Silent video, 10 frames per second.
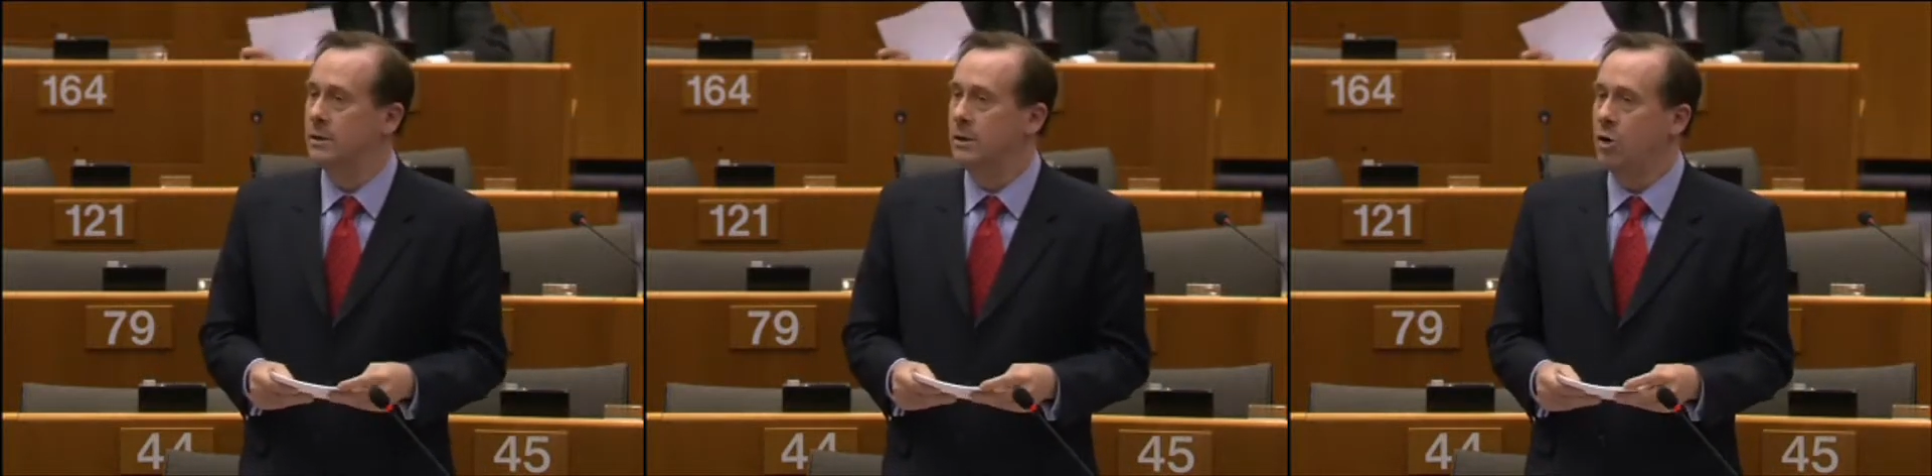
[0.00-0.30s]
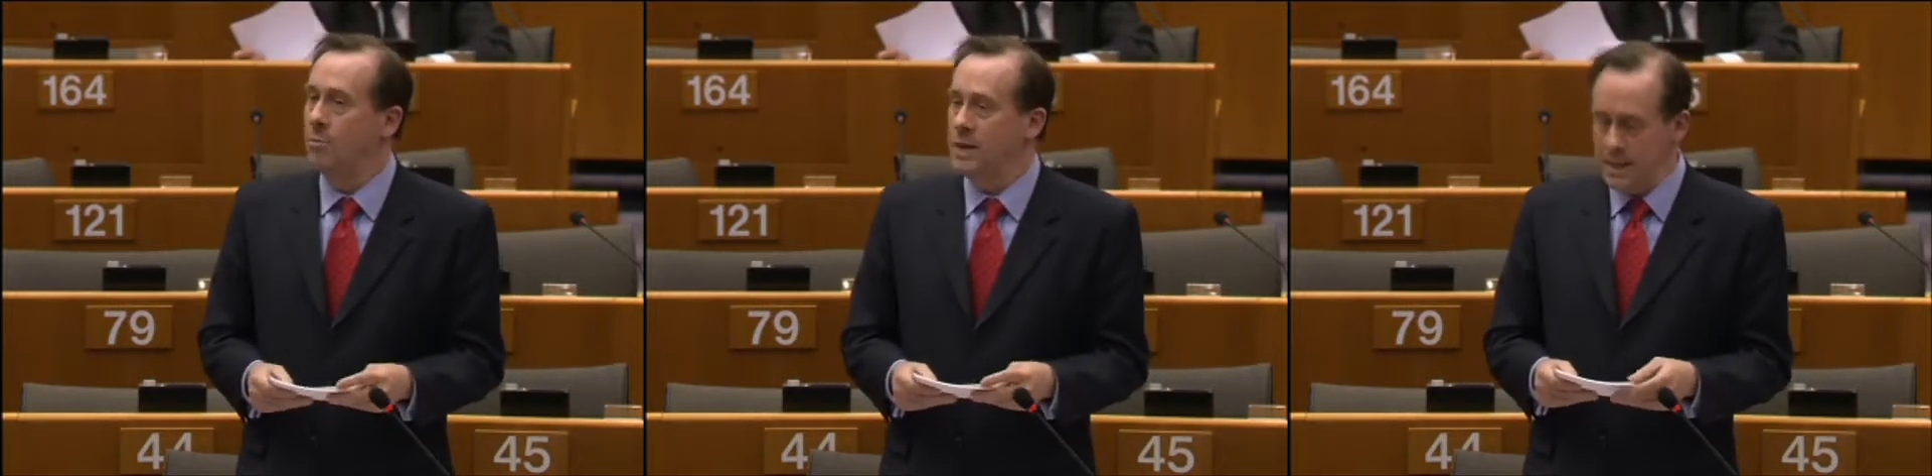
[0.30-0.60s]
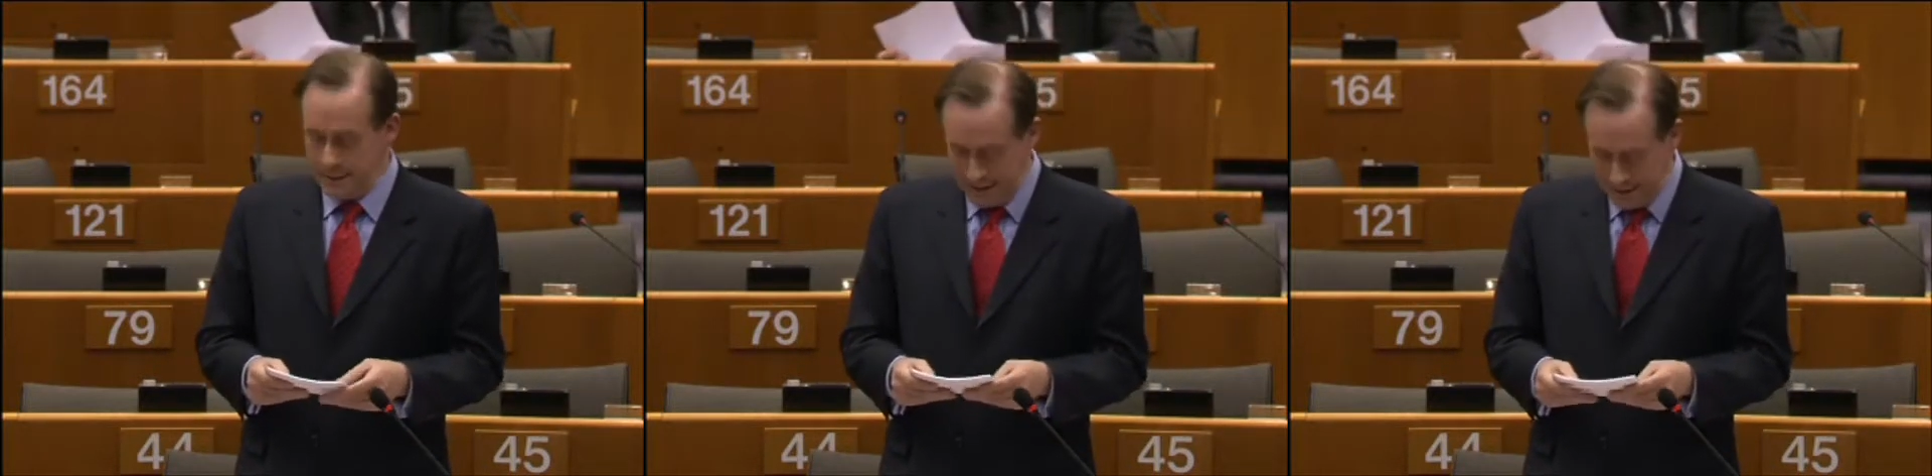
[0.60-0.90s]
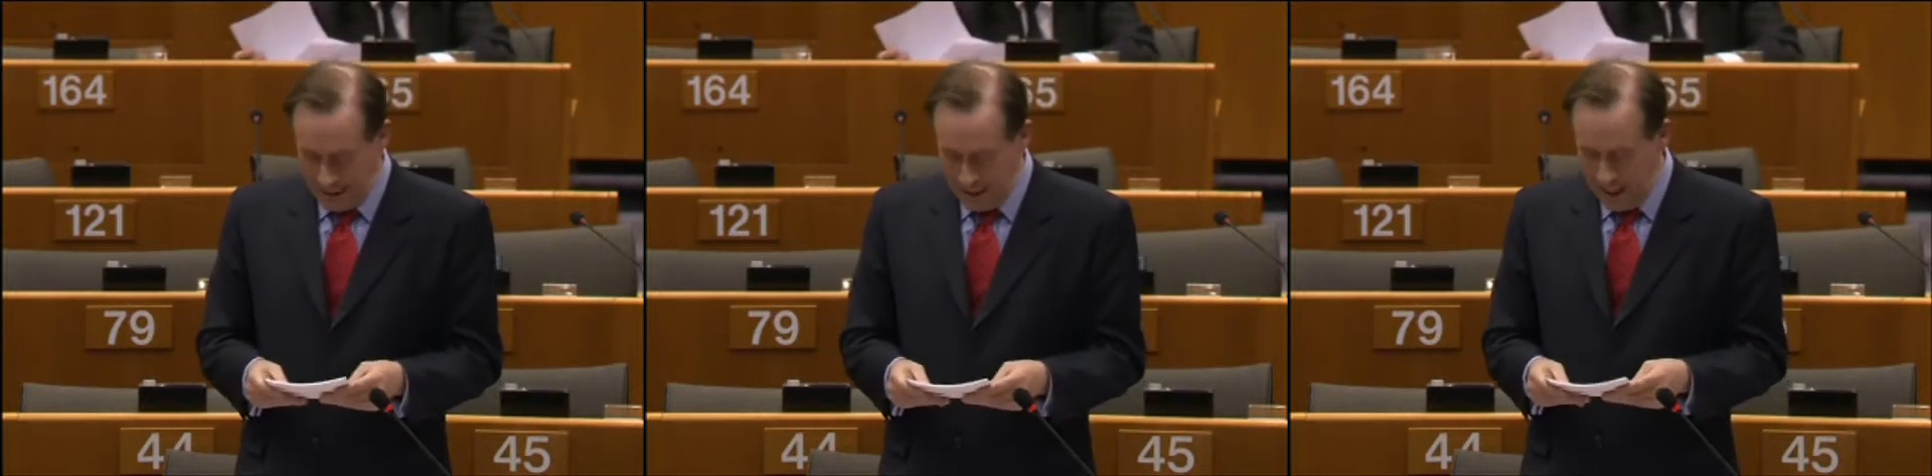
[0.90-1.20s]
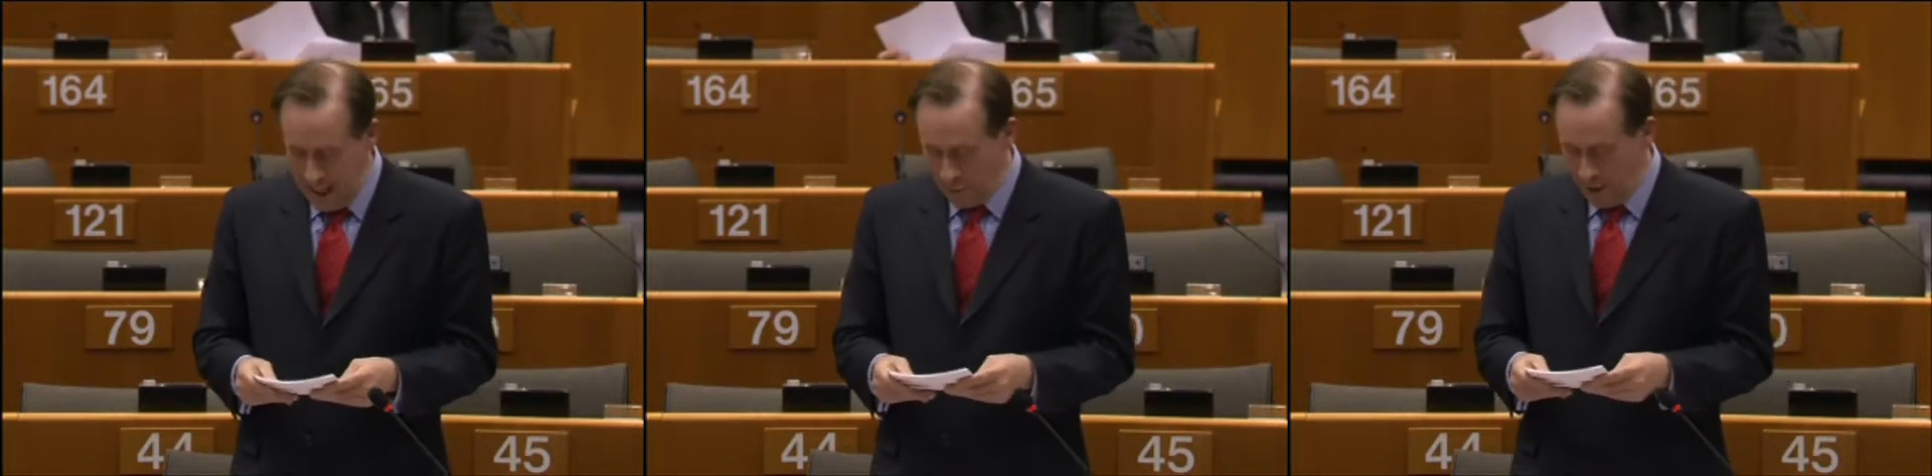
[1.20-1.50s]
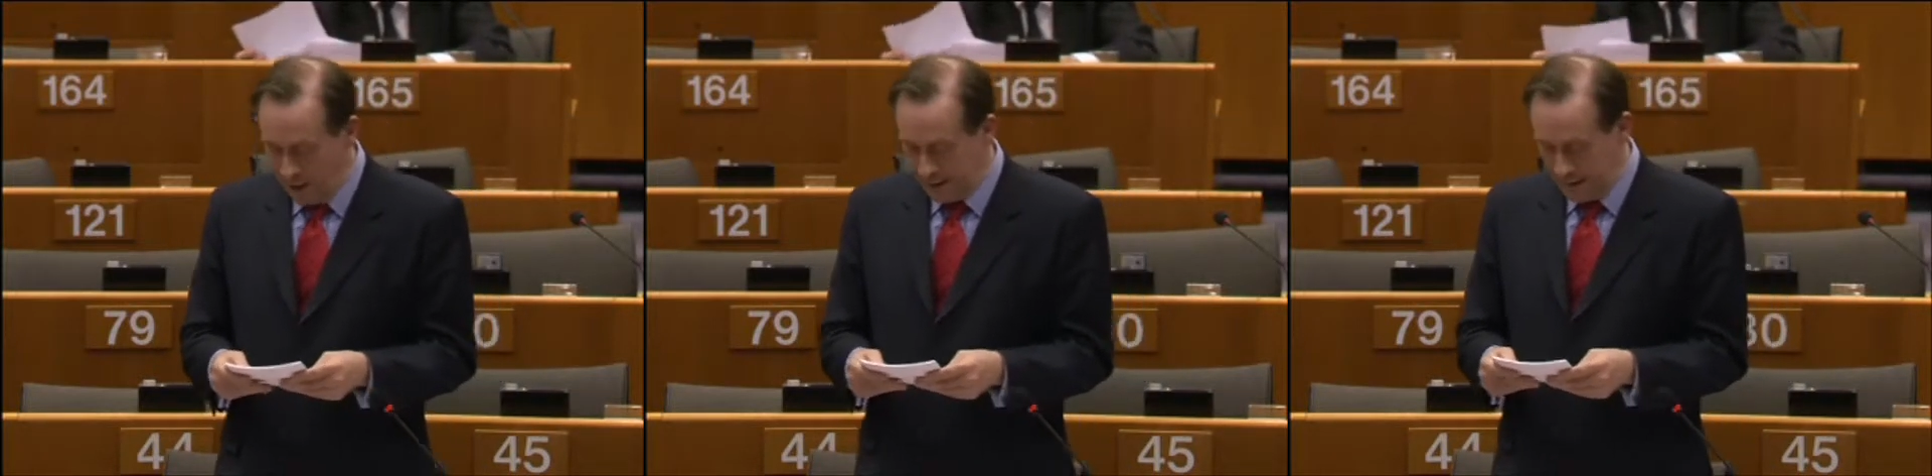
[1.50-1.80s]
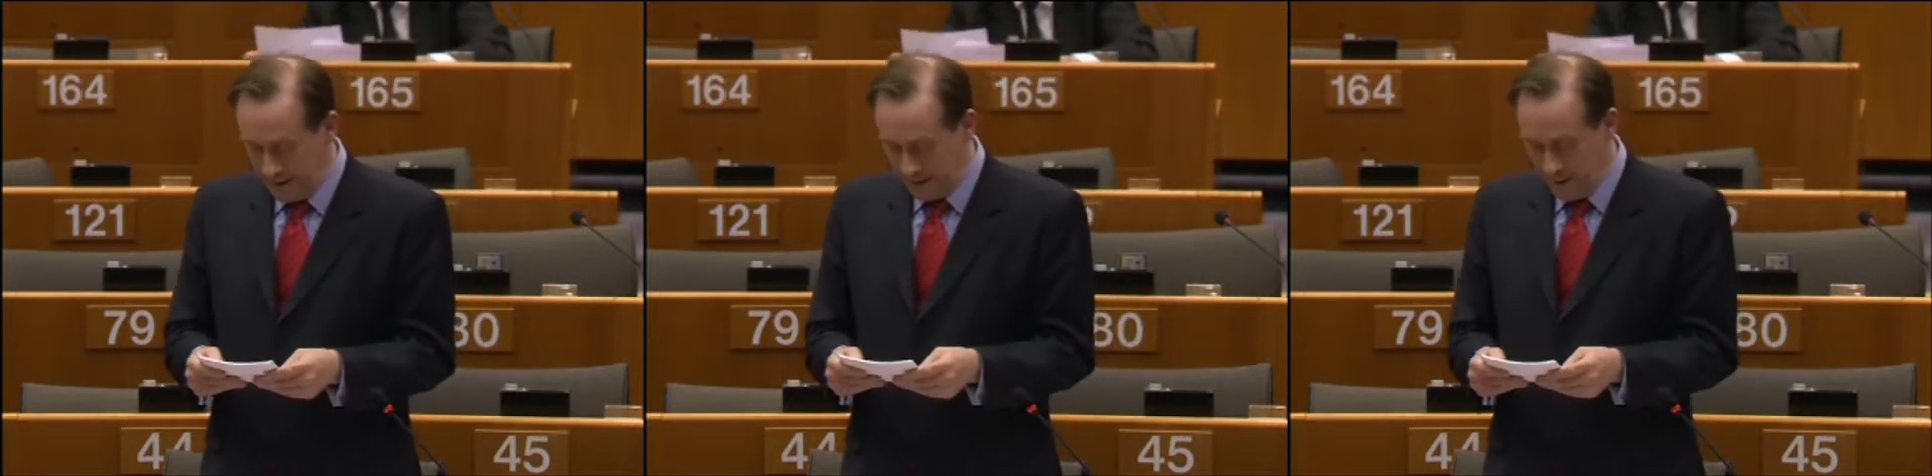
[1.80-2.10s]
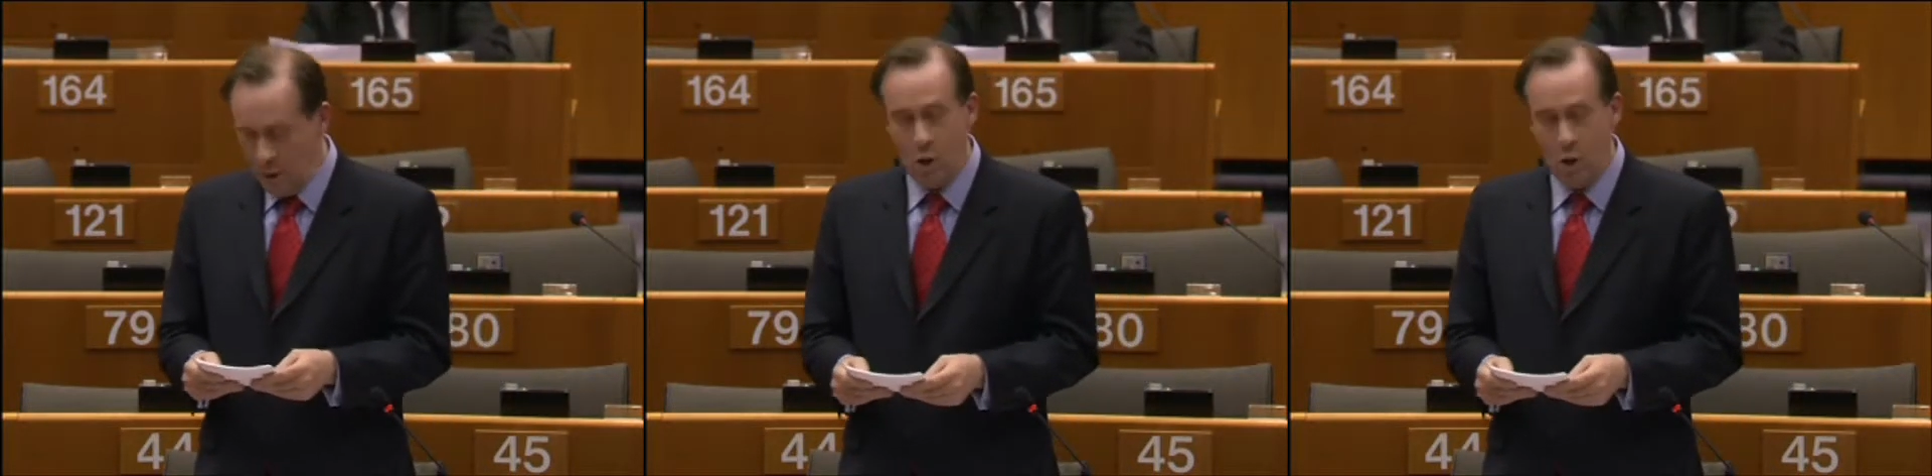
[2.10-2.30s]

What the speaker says: Communists and neo-Nazis